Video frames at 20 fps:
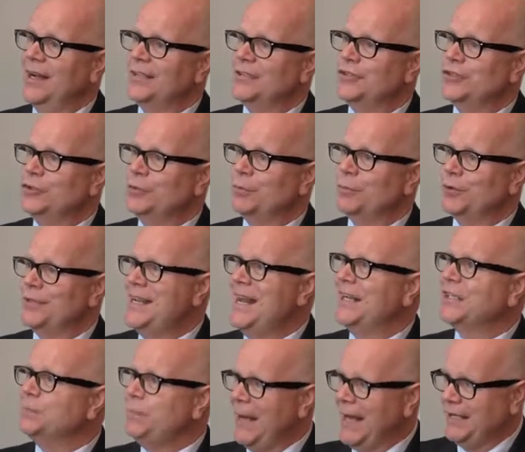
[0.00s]
to
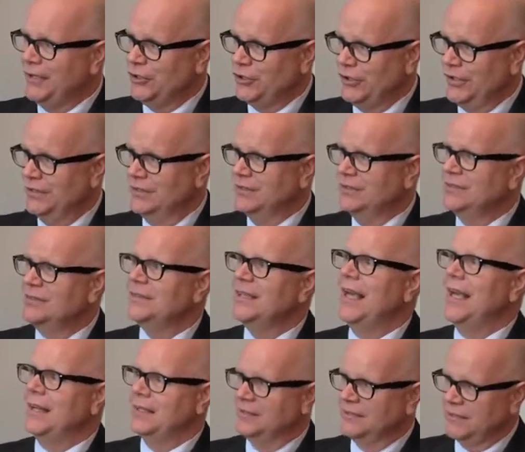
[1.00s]
protect pensions
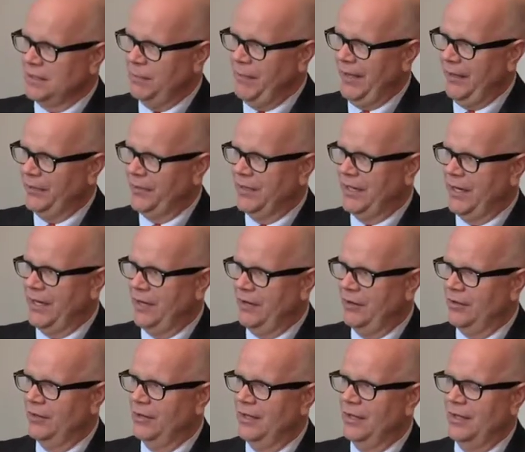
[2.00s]
and some
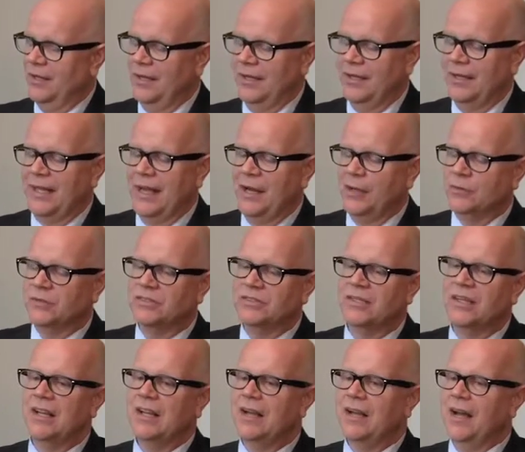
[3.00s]
healthcare
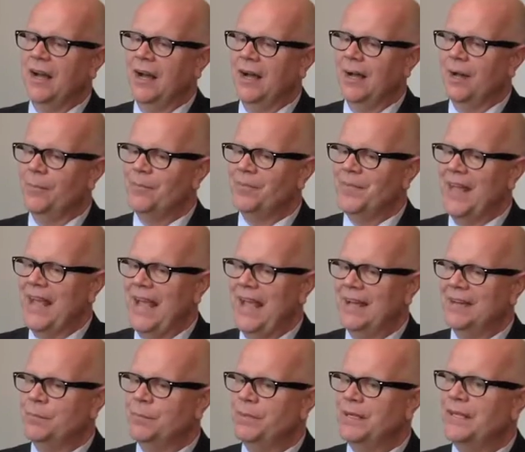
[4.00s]
accounts,
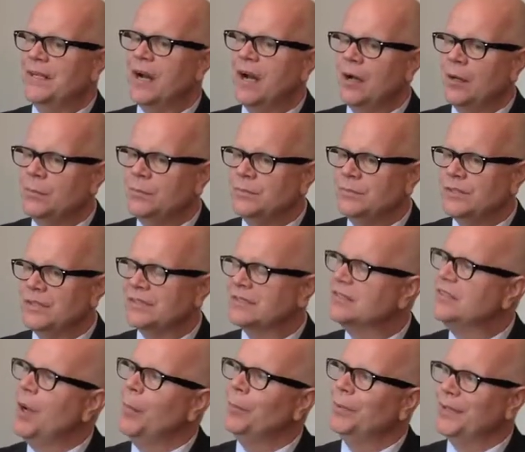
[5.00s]
and becomes a
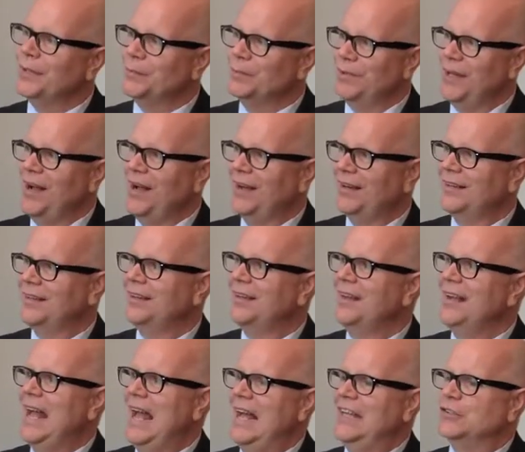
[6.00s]
stumbling block
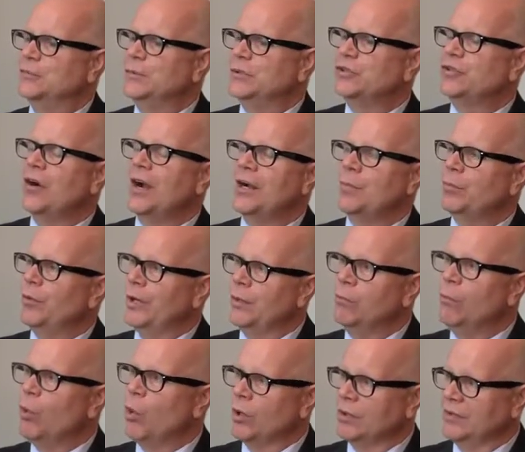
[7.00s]
as we try to
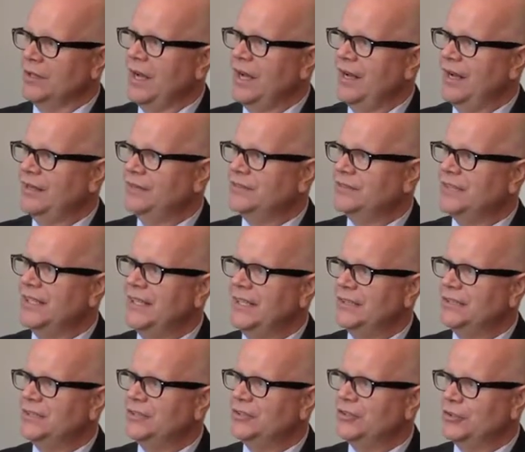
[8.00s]
bring more lives
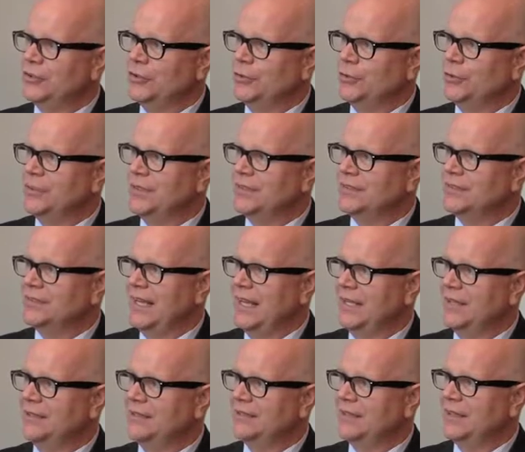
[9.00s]
into the
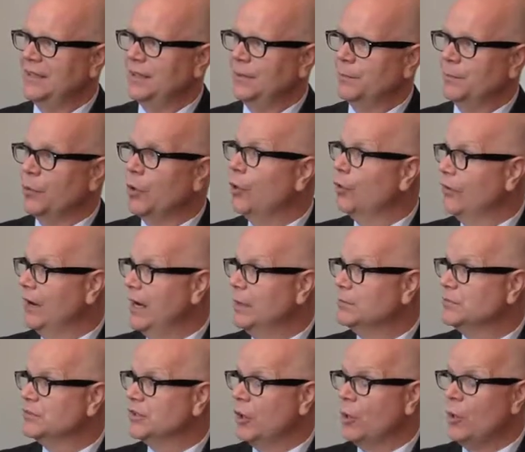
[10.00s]
state program.
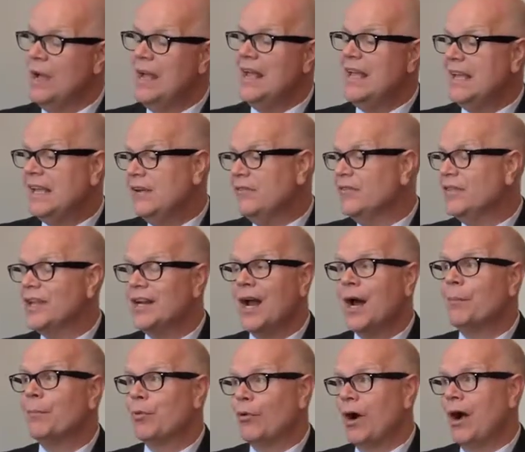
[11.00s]
So even the
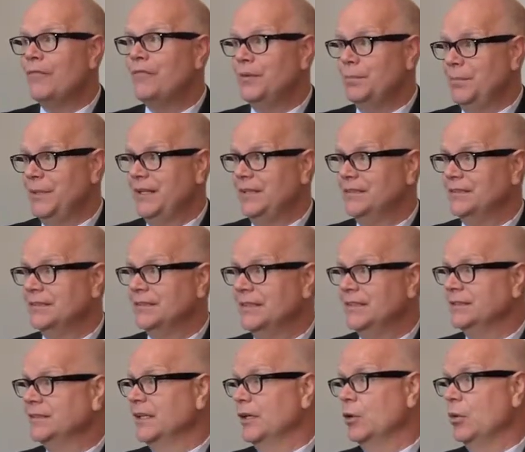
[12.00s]
nonprofit piece
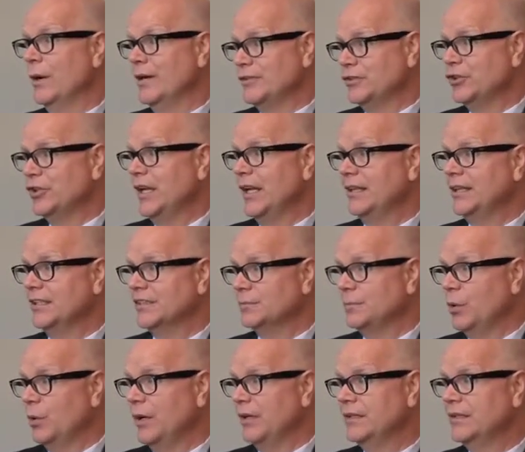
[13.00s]
is in question at this
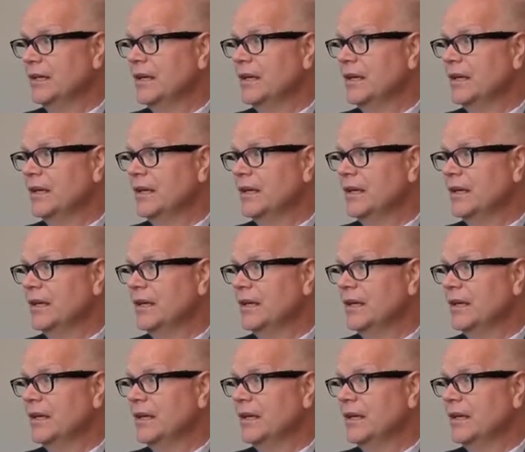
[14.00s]
point.